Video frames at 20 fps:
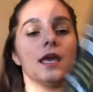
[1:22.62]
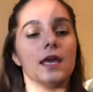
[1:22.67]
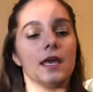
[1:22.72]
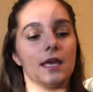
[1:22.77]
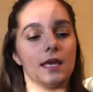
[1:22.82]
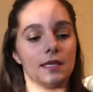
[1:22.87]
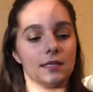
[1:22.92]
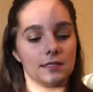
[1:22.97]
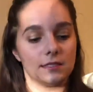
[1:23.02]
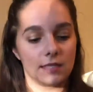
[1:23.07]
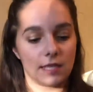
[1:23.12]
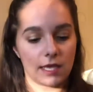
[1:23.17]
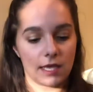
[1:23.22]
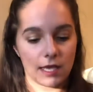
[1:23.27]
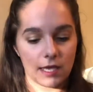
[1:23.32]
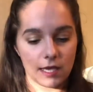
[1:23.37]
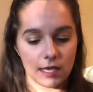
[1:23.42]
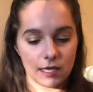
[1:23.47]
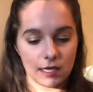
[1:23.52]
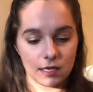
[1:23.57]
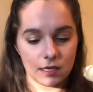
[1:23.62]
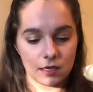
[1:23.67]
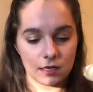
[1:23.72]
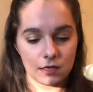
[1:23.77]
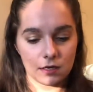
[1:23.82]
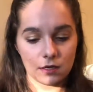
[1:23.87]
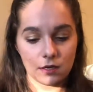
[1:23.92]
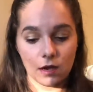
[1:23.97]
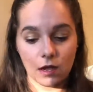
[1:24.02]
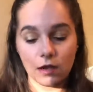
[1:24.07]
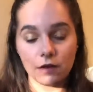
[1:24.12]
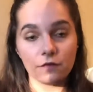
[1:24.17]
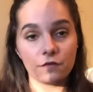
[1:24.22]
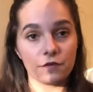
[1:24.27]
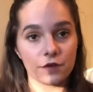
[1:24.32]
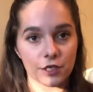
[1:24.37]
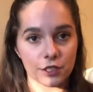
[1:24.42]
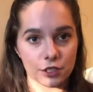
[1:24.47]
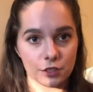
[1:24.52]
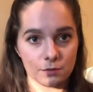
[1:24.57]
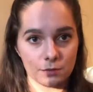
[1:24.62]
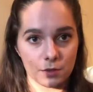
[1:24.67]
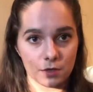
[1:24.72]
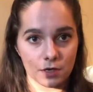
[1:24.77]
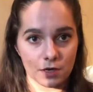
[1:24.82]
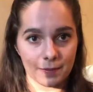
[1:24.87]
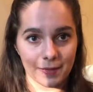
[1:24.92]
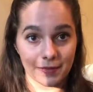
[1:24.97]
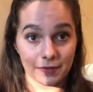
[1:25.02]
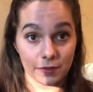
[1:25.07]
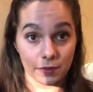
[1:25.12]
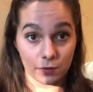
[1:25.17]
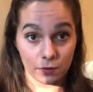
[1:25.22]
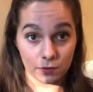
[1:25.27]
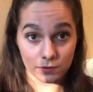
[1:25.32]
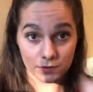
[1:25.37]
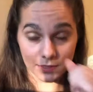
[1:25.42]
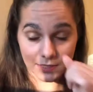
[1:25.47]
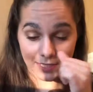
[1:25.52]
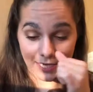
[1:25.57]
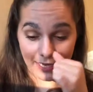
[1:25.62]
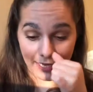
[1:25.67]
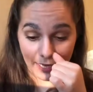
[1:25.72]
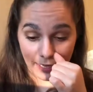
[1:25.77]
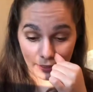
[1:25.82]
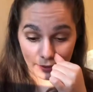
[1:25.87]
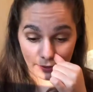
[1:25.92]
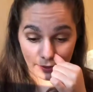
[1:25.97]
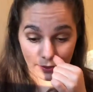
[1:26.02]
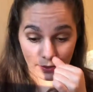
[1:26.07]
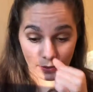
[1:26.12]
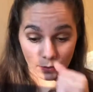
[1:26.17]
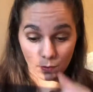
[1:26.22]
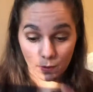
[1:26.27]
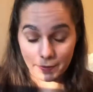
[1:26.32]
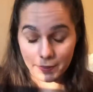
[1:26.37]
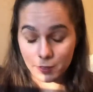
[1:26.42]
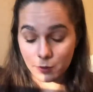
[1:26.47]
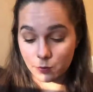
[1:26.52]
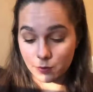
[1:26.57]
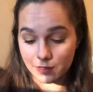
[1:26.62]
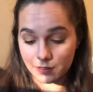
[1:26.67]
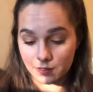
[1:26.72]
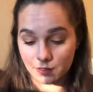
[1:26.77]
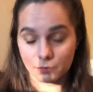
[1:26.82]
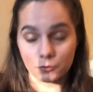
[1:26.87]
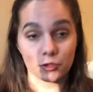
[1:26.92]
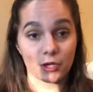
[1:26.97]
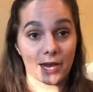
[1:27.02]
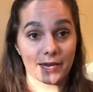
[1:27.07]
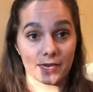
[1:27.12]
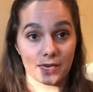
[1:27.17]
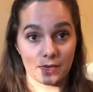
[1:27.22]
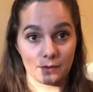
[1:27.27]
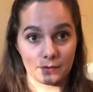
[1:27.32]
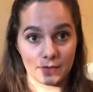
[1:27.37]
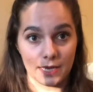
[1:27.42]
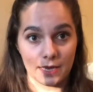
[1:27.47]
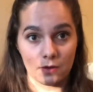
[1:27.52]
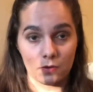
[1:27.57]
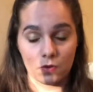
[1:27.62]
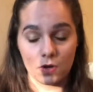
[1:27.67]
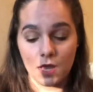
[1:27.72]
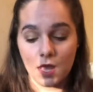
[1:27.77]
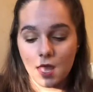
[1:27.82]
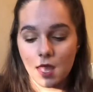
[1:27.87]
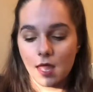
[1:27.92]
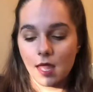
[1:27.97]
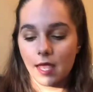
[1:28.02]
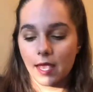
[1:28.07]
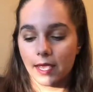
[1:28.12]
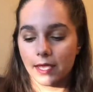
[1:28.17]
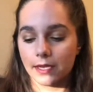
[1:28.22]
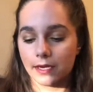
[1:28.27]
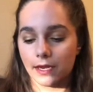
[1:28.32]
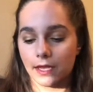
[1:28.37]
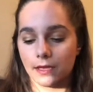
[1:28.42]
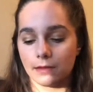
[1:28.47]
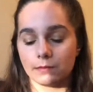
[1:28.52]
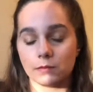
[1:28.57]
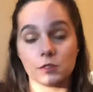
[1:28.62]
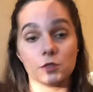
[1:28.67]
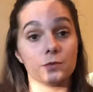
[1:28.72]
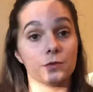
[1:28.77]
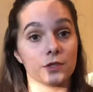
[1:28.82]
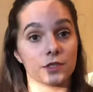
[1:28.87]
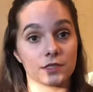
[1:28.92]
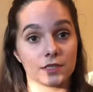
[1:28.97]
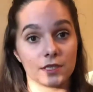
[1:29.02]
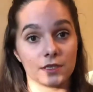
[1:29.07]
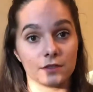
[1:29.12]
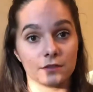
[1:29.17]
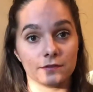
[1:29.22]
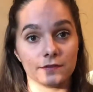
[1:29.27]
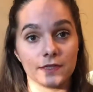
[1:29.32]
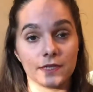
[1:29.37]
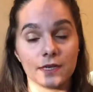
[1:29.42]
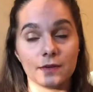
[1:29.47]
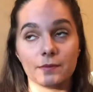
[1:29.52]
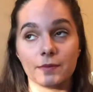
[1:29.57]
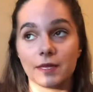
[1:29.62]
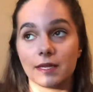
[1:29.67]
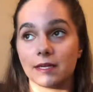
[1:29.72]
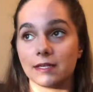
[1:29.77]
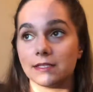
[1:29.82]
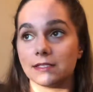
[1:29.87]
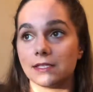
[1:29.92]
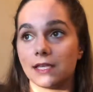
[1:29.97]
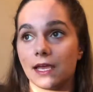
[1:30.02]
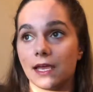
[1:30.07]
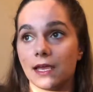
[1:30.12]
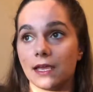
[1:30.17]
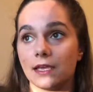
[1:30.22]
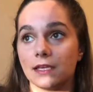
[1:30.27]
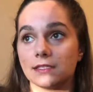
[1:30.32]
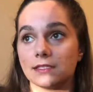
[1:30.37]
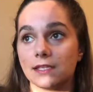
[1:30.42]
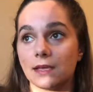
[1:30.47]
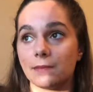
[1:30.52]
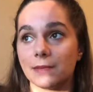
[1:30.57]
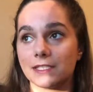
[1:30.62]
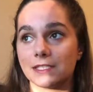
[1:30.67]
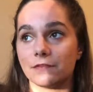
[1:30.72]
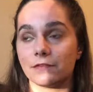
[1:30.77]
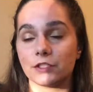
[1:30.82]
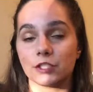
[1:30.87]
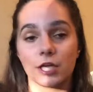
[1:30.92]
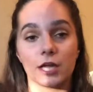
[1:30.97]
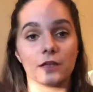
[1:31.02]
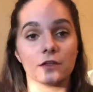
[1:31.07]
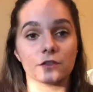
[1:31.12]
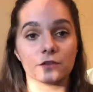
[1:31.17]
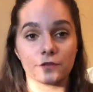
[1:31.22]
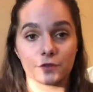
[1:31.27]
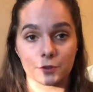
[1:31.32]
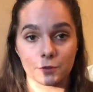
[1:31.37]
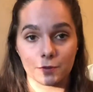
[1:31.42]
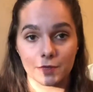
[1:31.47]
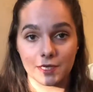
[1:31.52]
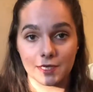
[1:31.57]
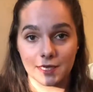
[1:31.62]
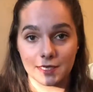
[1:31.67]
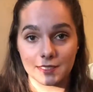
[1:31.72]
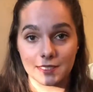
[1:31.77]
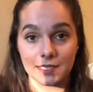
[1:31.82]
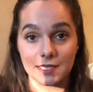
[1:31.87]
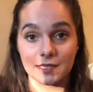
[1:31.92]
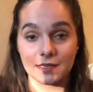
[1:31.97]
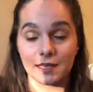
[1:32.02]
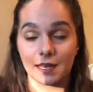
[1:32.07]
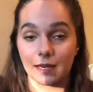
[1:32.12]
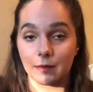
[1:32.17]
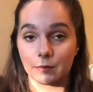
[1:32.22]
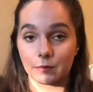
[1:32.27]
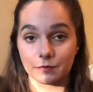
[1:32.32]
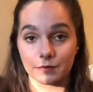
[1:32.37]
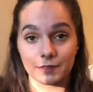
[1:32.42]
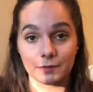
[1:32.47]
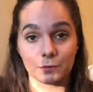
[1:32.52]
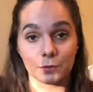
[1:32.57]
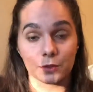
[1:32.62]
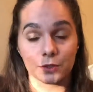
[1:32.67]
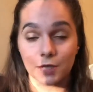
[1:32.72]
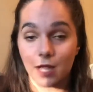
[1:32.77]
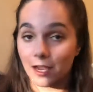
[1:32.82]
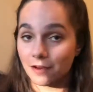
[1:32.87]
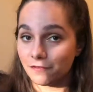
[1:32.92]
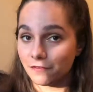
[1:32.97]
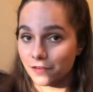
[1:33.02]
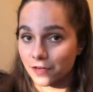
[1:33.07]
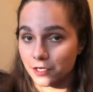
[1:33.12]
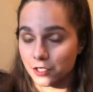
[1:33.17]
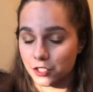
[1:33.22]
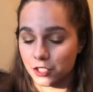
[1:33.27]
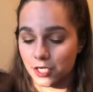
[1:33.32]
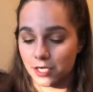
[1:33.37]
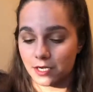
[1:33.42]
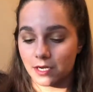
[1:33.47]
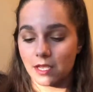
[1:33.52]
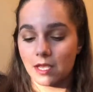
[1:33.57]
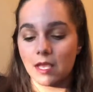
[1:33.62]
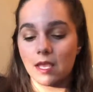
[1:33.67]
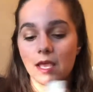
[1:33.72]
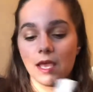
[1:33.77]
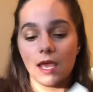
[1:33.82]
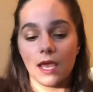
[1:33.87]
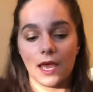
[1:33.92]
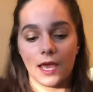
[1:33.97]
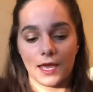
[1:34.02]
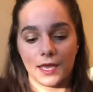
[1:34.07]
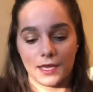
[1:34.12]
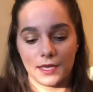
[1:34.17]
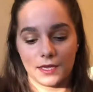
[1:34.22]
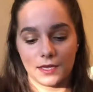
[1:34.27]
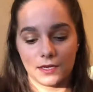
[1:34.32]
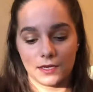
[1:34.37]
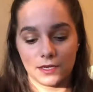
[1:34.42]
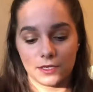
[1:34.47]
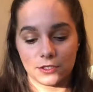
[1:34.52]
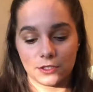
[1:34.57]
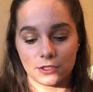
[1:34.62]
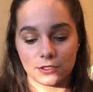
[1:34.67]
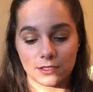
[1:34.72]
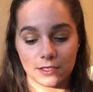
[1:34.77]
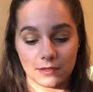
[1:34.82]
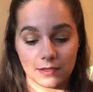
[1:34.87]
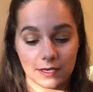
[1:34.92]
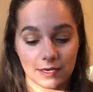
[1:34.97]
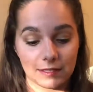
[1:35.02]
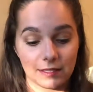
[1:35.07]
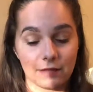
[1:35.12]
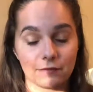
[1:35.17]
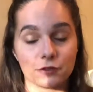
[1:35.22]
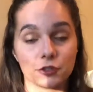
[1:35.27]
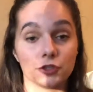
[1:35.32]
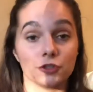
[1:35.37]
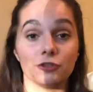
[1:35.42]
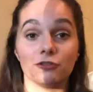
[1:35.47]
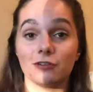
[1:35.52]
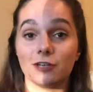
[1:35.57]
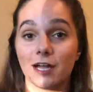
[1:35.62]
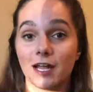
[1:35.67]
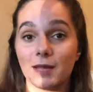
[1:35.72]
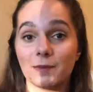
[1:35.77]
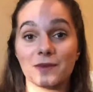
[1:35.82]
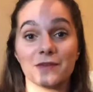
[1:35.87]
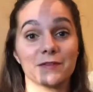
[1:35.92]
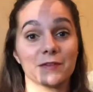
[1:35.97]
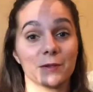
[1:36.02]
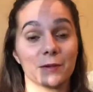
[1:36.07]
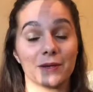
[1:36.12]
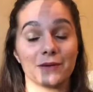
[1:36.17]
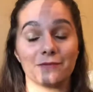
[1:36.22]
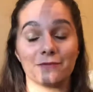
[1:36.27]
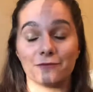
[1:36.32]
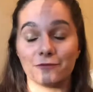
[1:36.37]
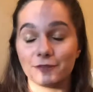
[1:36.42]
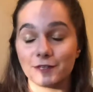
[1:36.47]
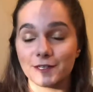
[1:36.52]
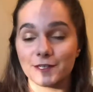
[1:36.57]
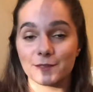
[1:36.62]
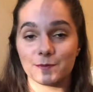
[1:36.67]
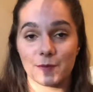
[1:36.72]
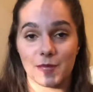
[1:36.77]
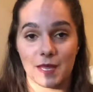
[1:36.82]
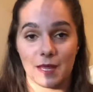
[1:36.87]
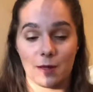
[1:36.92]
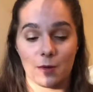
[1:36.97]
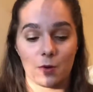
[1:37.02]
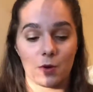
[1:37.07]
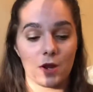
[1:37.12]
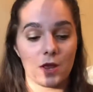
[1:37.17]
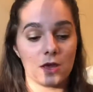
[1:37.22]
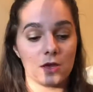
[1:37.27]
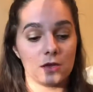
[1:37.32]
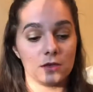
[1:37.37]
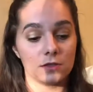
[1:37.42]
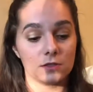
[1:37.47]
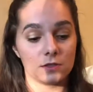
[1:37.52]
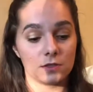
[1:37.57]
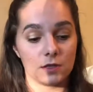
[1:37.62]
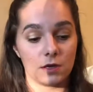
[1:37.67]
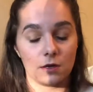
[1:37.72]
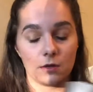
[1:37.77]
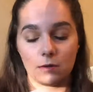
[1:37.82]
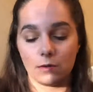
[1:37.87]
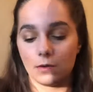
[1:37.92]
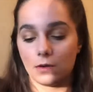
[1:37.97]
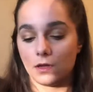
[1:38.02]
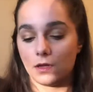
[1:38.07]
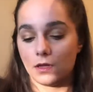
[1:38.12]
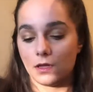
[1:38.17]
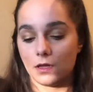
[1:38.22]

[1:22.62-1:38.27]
It's a non-fiction book about the Golden State Killer and the woman who ended up tracking him down. And I'm super excited to read it because I set myself a challenge for 2019 that I would read more non-fiction, and it turns out that I love true crime even though it freaks me out, so